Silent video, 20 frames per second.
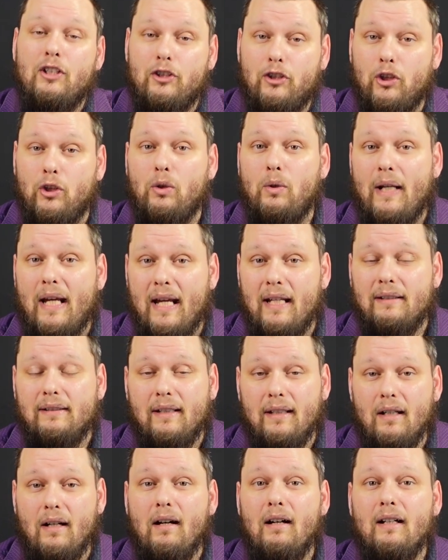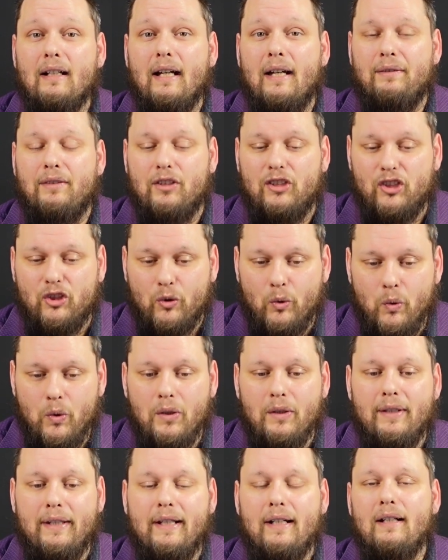to Antioch and the
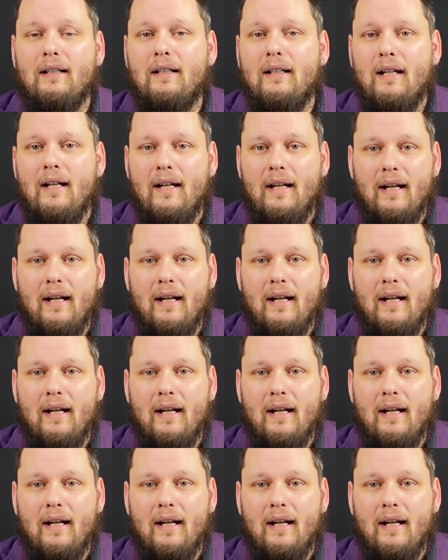school there